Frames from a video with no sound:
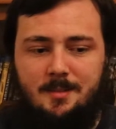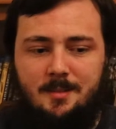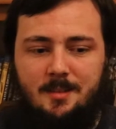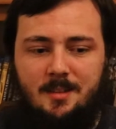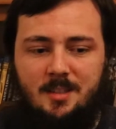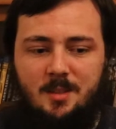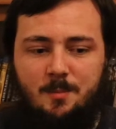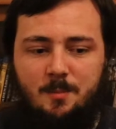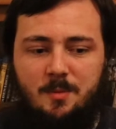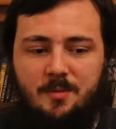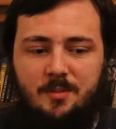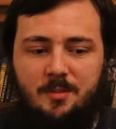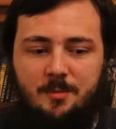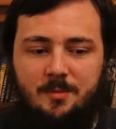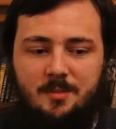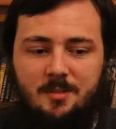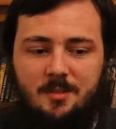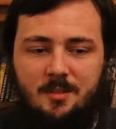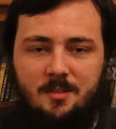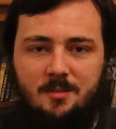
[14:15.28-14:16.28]
it's a
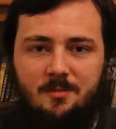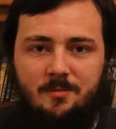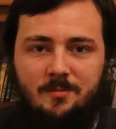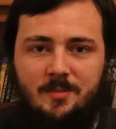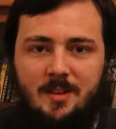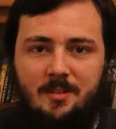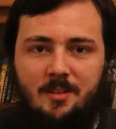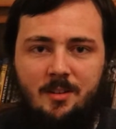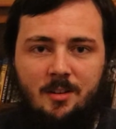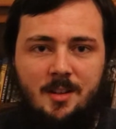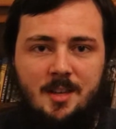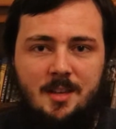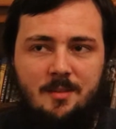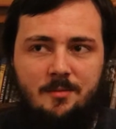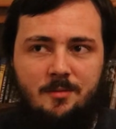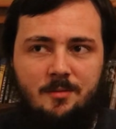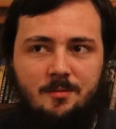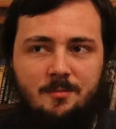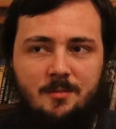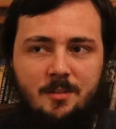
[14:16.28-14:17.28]
performance that is very
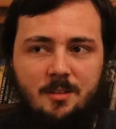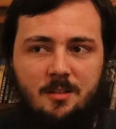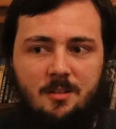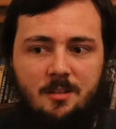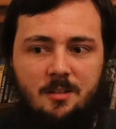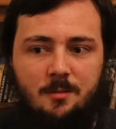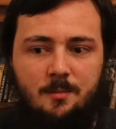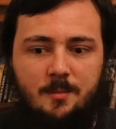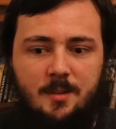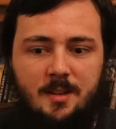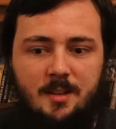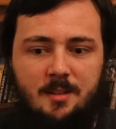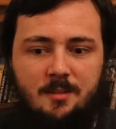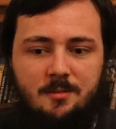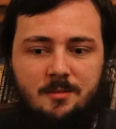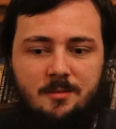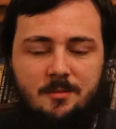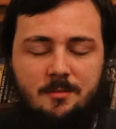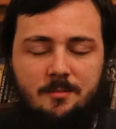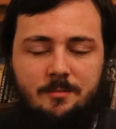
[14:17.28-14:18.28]
uneven,
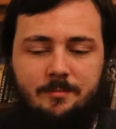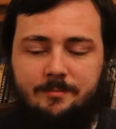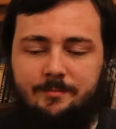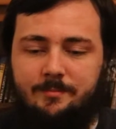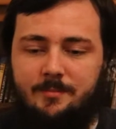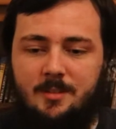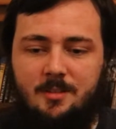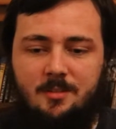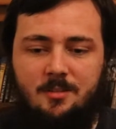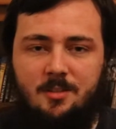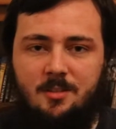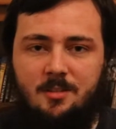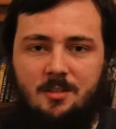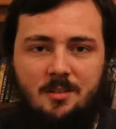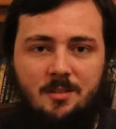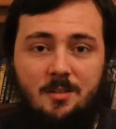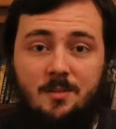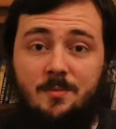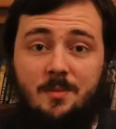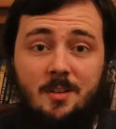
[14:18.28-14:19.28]
and it's just
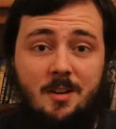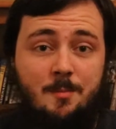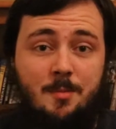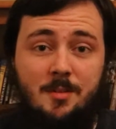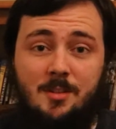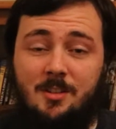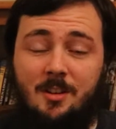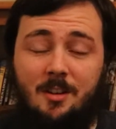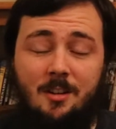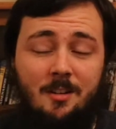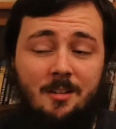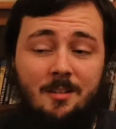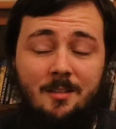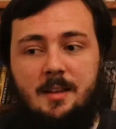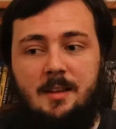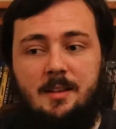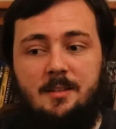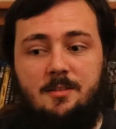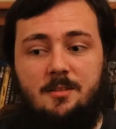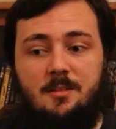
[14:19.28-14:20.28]
very bizarre.
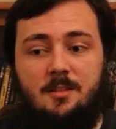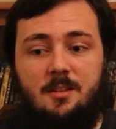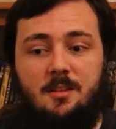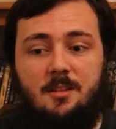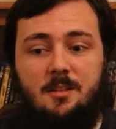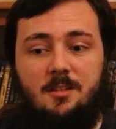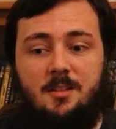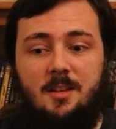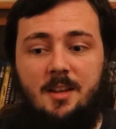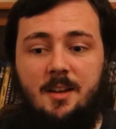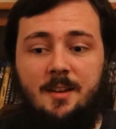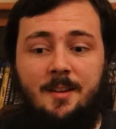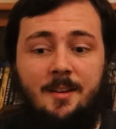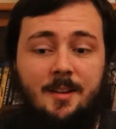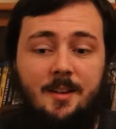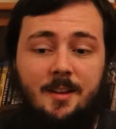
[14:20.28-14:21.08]
And yeah.